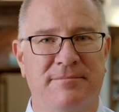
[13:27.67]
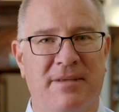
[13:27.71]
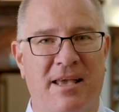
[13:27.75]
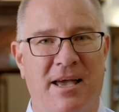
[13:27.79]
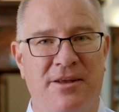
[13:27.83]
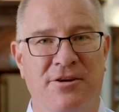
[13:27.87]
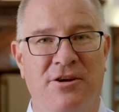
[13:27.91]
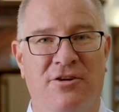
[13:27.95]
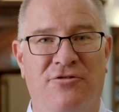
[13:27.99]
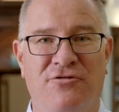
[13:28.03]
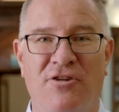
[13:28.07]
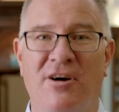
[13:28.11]

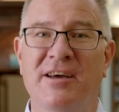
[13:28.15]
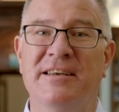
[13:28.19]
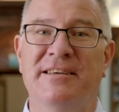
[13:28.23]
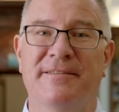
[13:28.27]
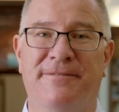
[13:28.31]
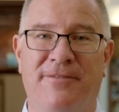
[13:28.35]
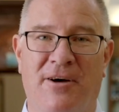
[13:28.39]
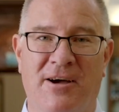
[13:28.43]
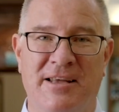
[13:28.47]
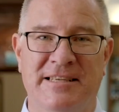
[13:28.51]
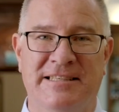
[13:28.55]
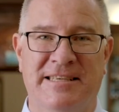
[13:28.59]
And you're trying to
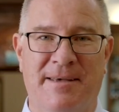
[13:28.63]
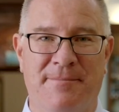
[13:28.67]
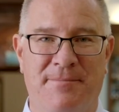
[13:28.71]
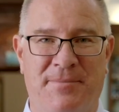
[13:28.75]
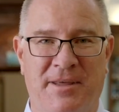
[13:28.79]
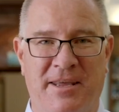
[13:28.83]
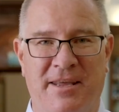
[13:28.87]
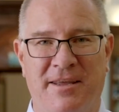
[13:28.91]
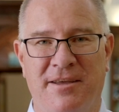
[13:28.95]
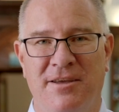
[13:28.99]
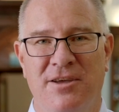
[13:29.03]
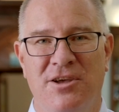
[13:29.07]
find
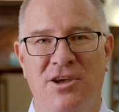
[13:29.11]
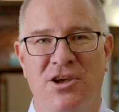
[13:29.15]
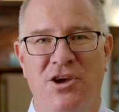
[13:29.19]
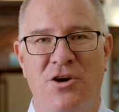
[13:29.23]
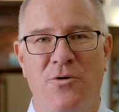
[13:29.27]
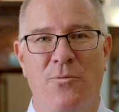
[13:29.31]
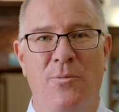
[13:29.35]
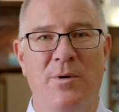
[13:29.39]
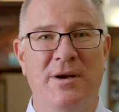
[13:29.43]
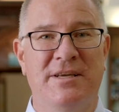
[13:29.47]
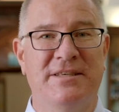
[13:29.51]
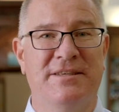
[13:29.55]
something
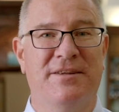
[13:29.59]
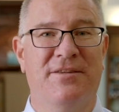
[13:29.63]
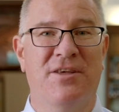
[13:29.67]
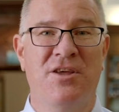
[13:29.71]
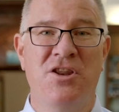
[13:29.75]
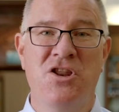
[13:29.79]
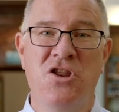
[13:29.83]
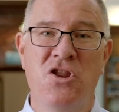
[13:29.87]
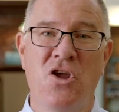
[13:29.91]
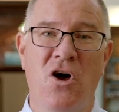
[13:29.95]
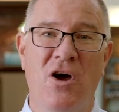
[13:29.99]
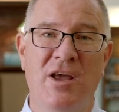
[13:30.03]
which is at the
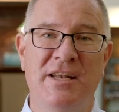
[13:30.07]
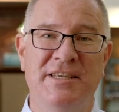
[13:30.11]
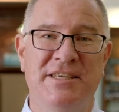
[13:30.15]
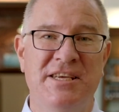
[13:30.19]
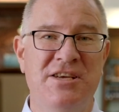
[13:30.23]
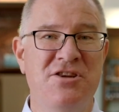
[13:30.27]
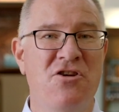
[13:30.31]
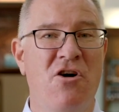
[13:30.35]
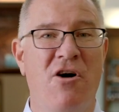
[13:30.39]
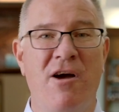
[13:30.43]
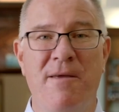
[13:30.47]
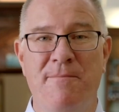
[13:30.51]

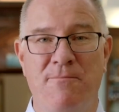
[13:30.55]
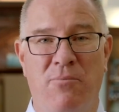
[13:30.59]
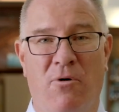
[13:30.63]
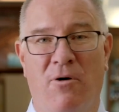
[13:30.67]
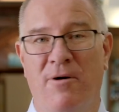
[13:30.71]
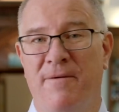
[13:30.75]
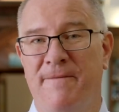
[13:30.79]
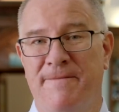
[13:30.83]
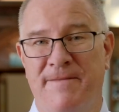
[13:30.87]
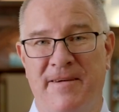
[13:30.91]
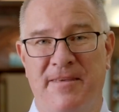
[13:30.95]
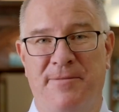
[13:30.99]

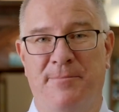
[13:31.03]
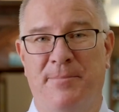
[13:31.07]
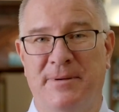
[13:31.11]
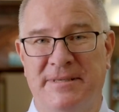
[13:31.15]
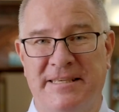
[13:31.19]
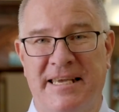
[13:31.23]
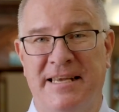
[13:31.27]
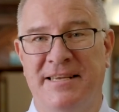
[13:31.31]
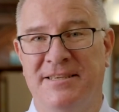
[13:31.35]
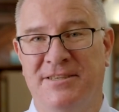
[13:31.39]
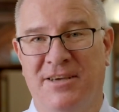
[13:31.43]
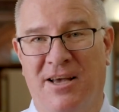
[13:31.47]
99.5th
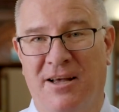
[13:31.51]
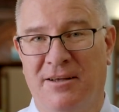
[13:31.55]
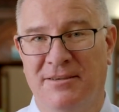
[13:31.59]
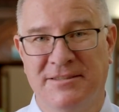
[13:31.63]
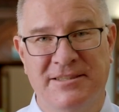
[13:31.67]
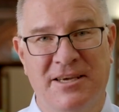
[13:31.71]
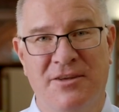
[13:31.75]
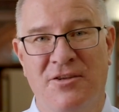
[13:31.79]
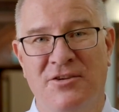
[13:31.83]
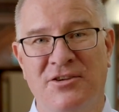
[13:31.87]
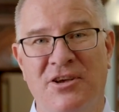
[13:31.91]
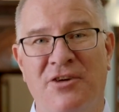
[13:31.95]
percentile.
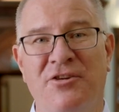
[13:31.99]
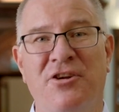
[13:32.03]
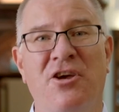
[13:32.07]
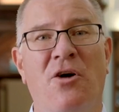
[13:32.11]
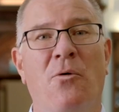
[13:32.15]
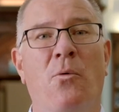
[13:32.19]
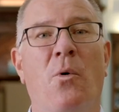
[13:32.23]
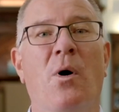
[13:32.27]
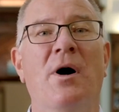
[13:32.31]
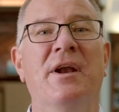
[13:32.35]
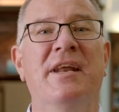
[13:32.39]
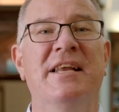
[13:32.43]
So there's only a
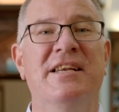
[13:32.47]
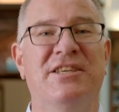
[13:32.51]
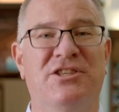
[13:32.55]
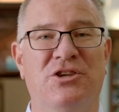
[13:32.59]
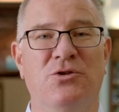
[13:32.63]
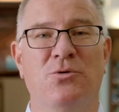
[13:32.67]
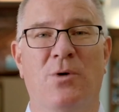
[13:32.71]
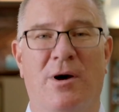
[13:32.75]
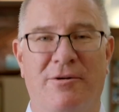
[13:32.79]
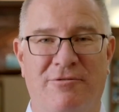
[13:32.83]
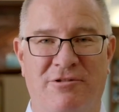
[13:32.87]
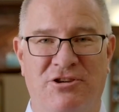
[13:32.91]
1 in
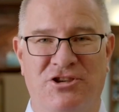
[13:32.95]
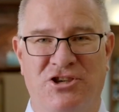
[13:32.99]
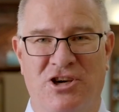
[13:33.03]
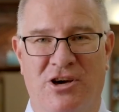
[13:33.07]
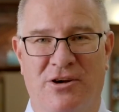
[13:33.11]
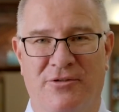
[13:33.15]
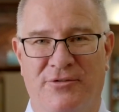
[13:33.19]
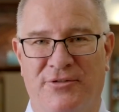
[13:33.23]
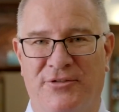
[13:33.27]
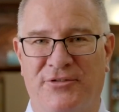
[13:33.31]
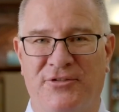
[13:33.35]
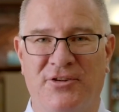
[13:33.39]
200
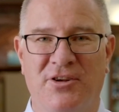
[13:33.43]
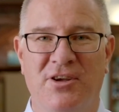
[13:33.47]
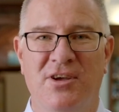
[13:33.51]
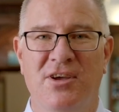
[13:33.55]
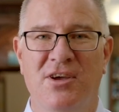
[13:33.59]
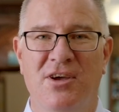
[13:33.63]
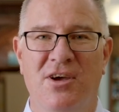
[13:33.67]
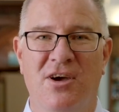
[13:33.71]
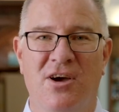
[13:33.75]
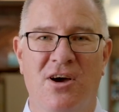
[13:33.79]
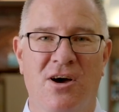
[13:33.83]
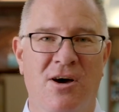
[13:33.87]
chance
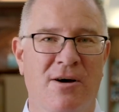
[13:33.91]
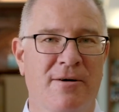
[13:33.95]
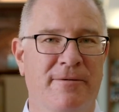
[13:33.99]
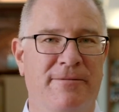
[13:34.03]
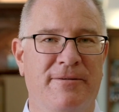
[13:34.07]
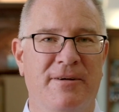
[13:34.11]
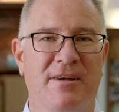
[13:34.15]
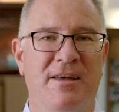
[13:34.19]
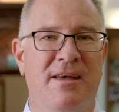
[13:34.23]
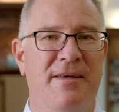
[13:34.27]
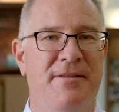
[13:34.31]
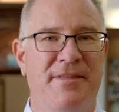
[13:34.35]
of
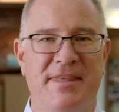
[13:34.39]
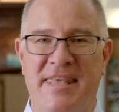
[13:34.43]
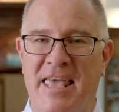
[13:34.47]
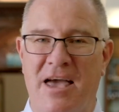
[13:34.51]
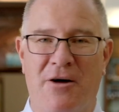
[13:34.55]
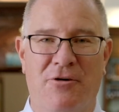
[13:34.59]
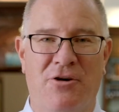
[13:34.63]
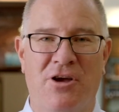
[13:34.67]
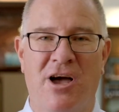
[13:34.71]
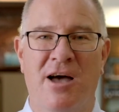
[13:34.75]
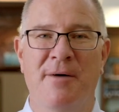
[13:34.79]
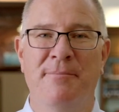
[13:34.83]
the
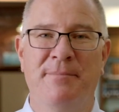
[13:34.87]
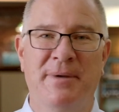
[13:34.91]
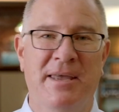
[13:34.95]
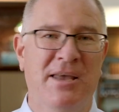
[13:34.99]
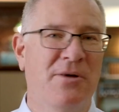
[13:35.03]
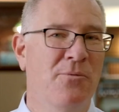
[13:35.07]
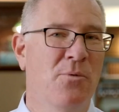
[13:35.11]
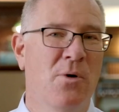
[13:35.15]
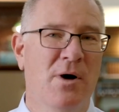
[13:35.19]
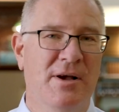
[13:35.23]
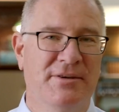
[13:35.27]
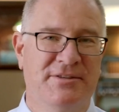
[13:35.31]
outcome
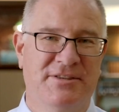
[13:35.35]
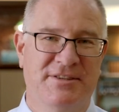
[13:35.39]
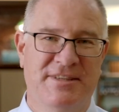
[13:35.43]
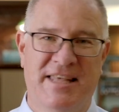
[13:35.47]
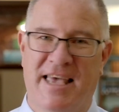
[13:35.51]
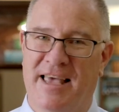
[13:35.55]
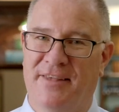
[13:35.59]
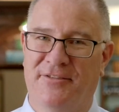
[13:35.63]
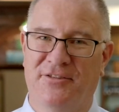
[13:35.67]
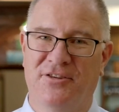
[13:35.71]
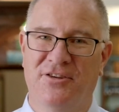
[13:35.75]
being worse than that.